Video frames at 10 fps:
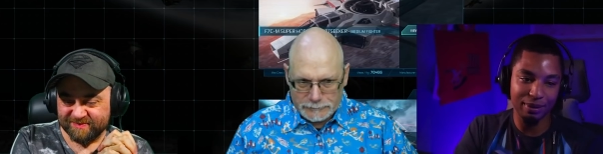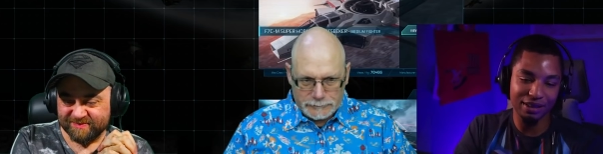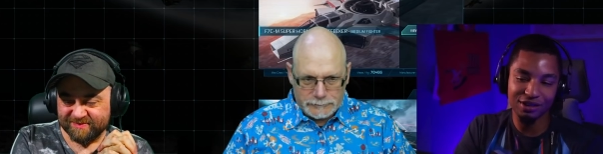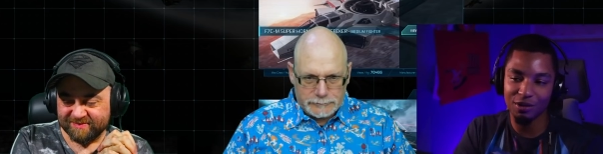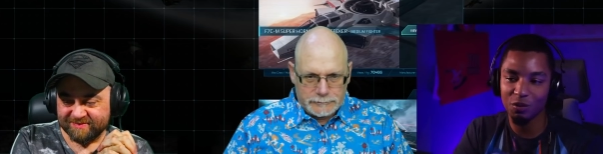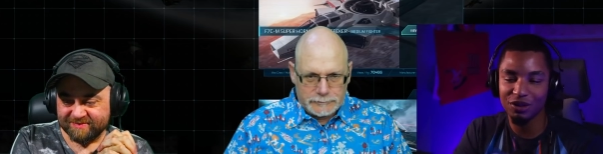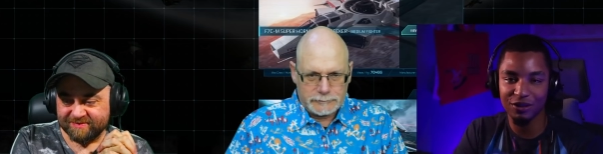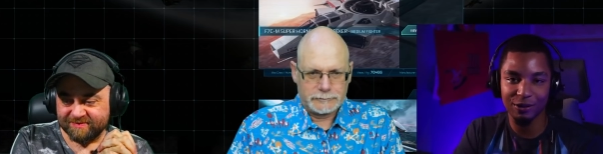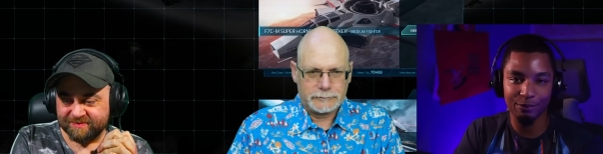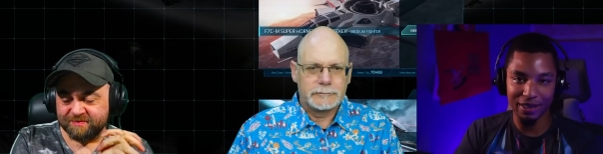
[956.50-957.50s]
Speaker 1: based on what
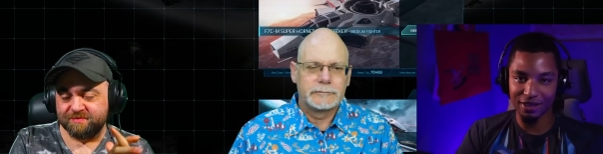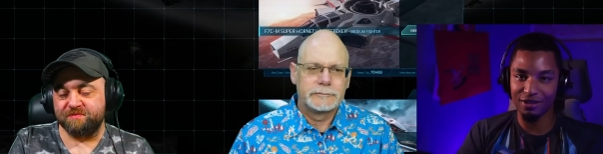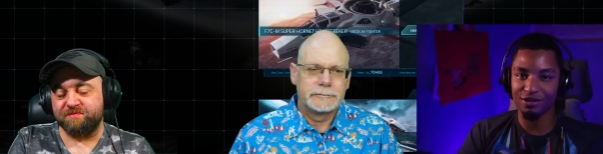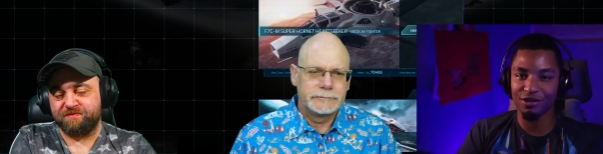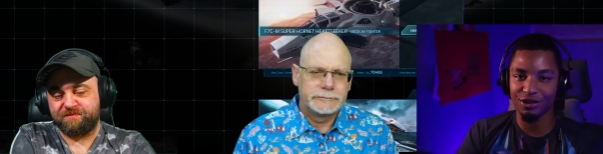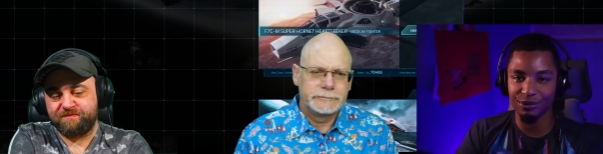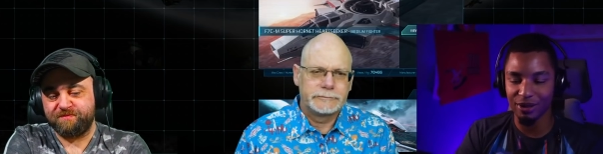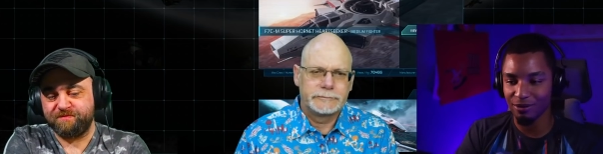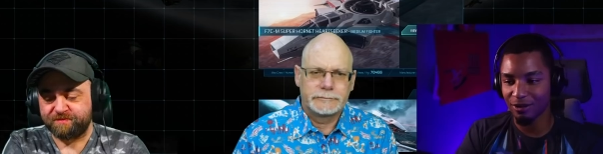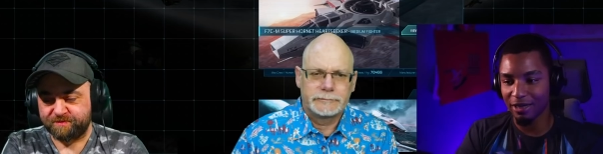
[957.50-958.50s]
their competitors are
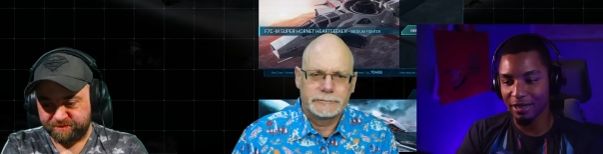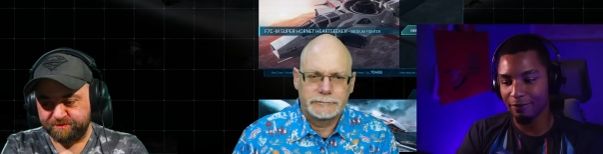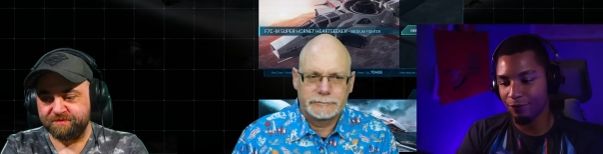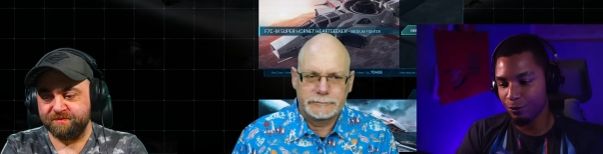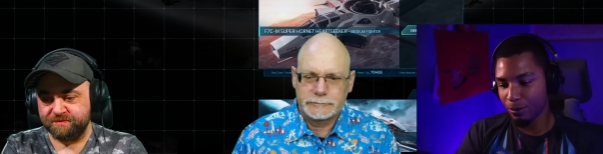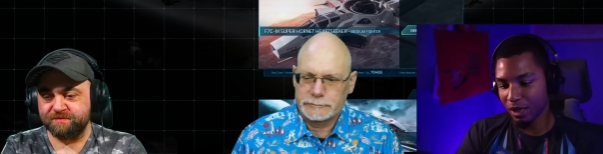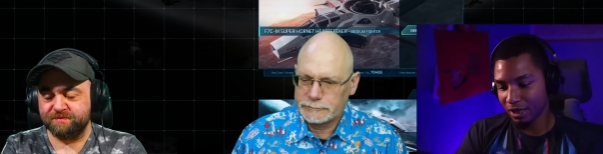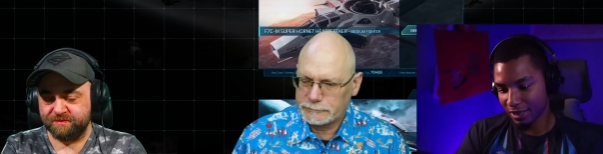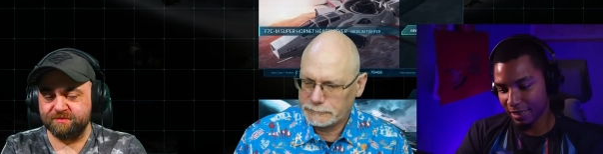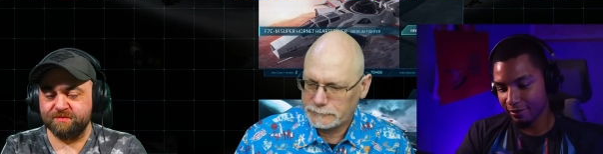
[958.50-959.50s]
doing. Like, if you bought
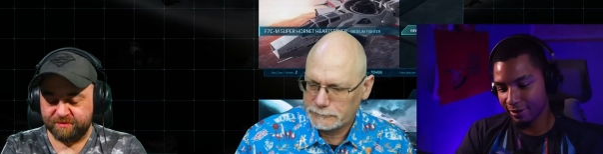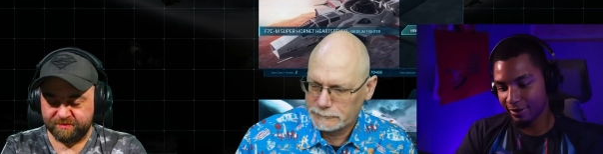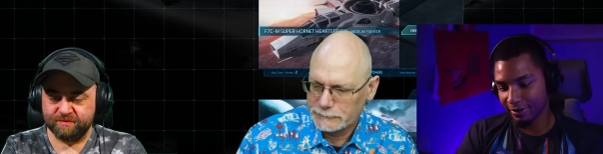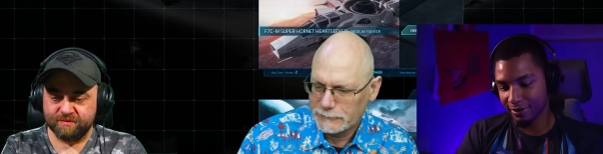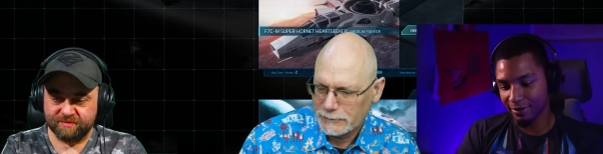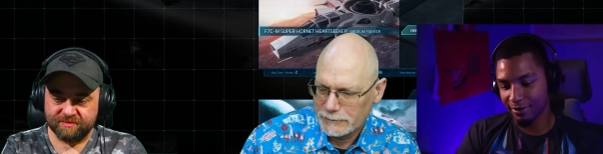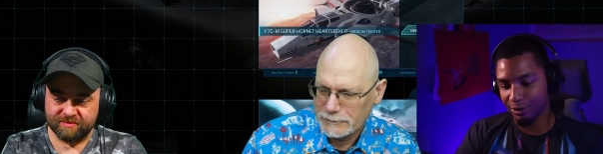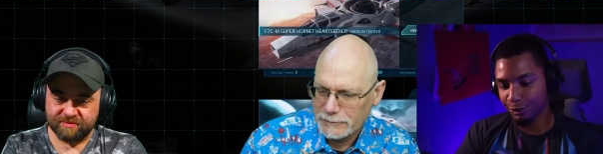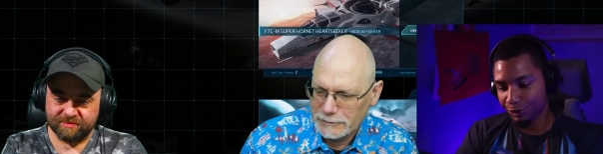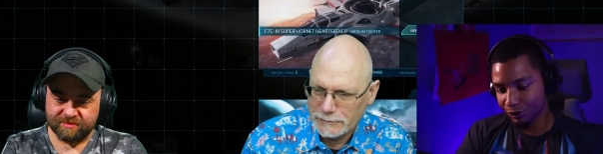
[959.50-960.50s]
a Carrack,
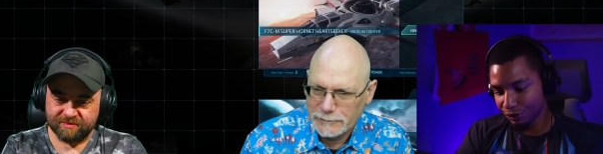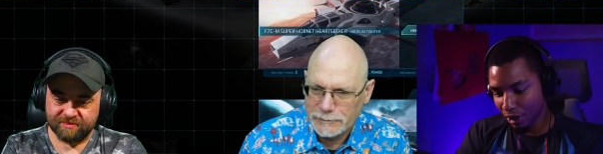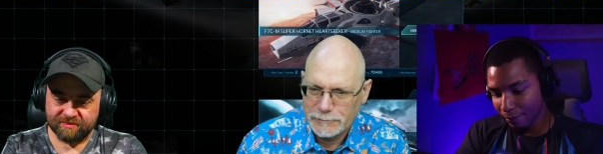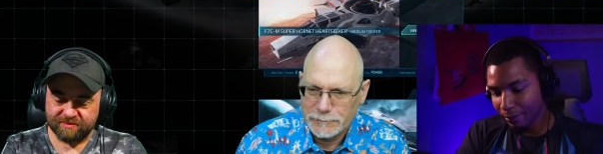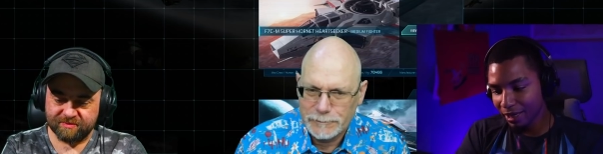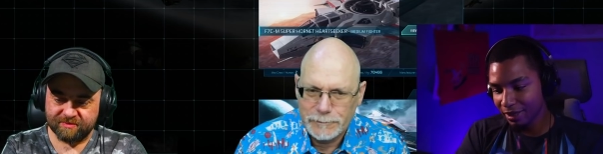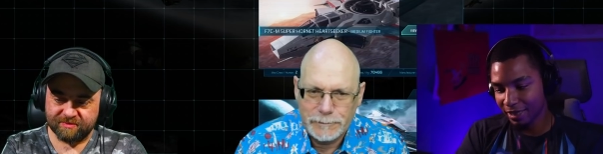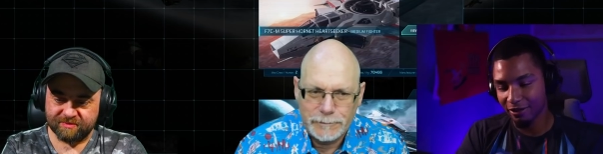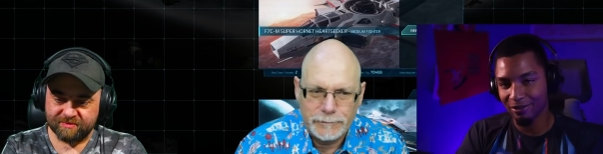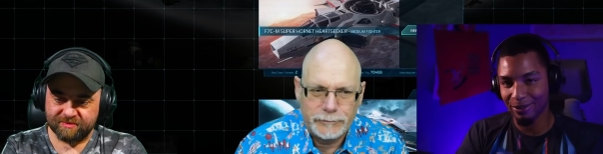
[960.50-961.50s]
you should not buy the
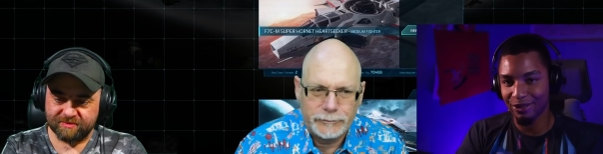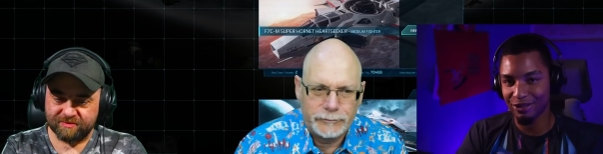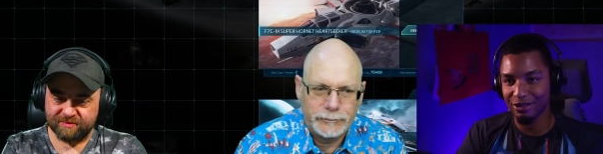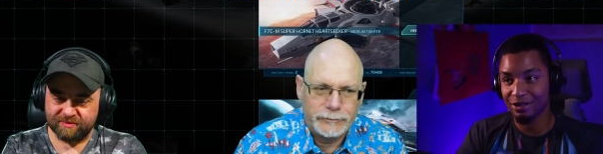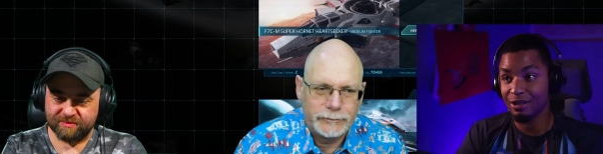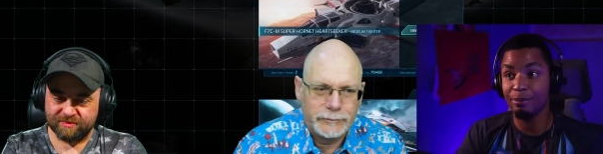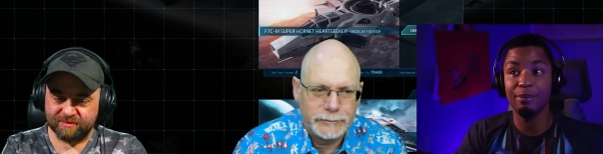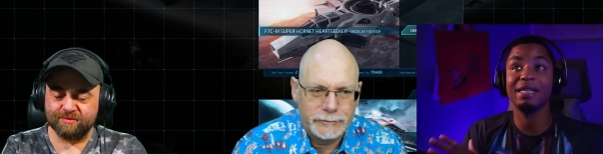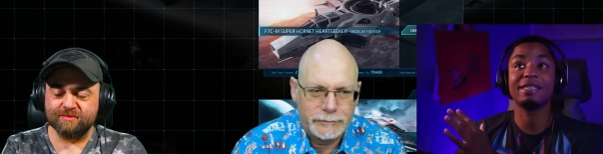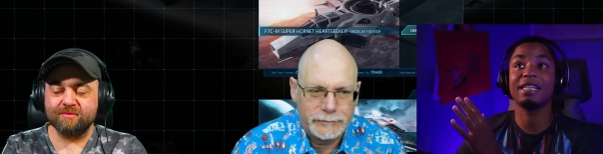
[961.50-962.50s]
Carrack because it's the
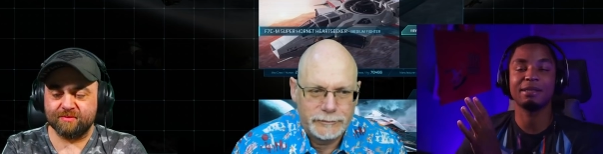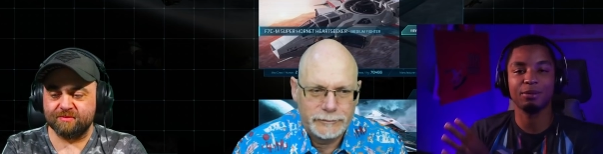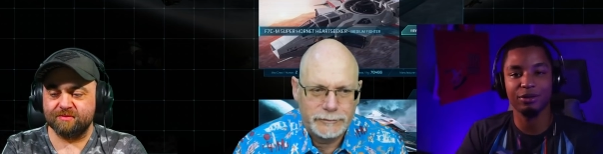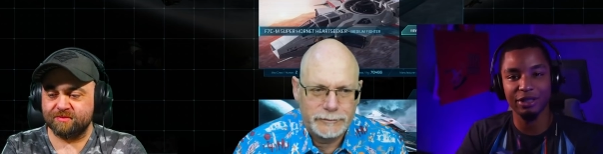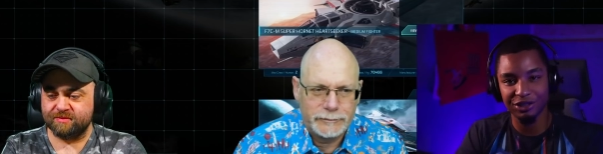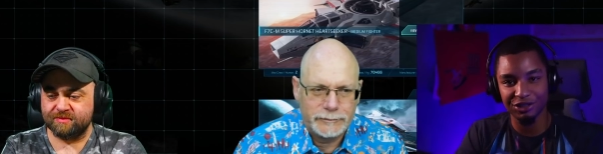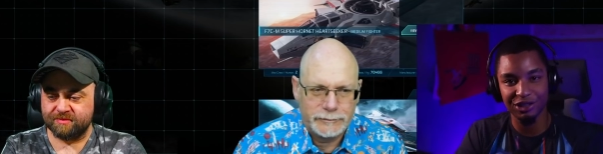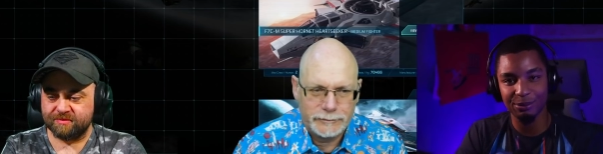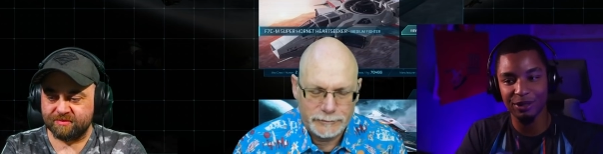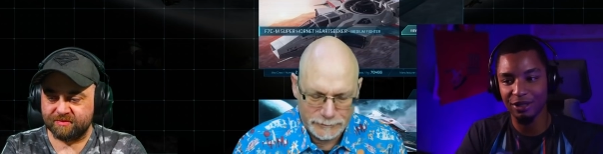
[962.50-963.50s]
best exploration
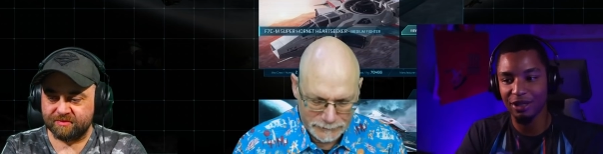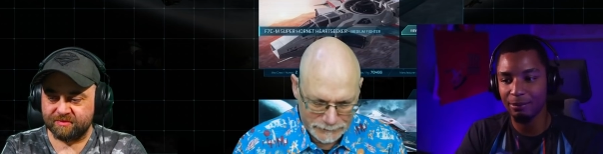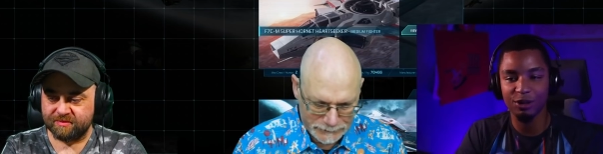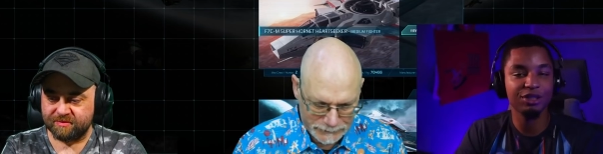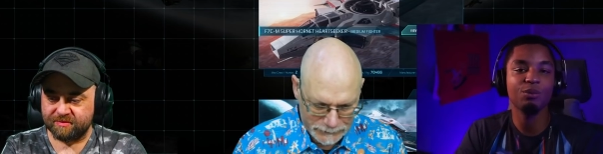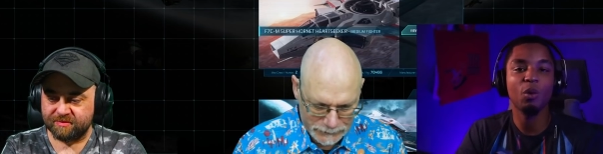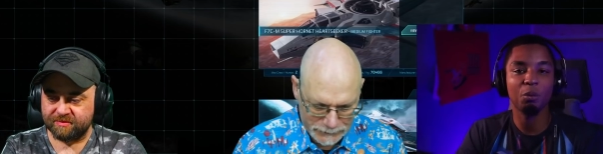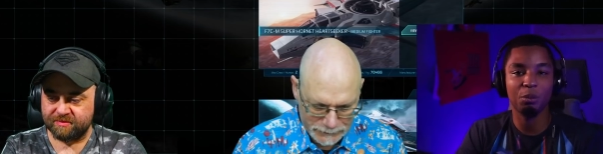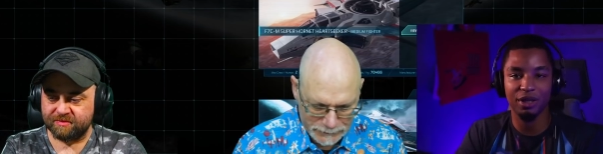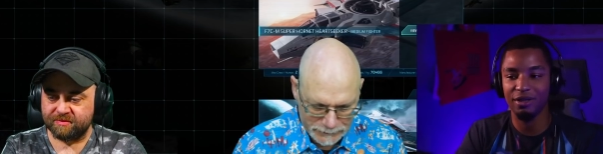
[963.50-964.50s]
ship in the game, because it
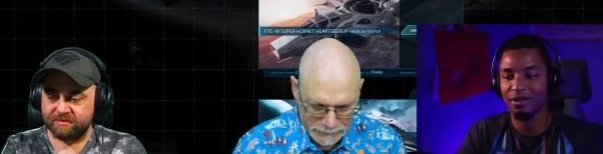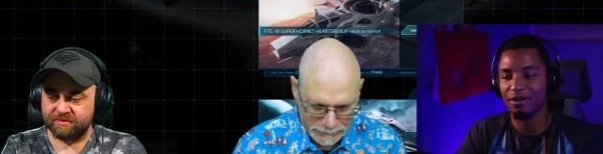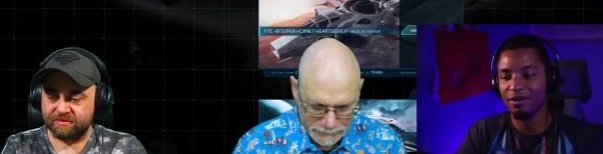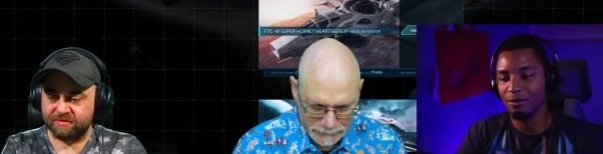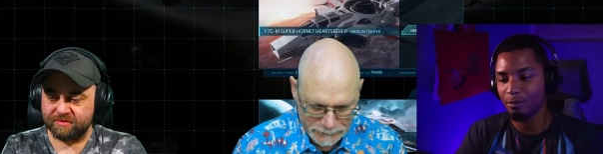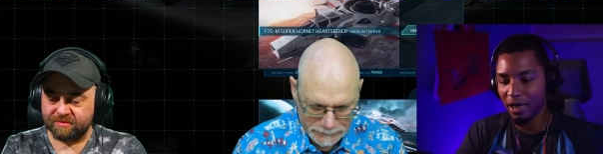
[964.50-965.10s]
won't be. Mm.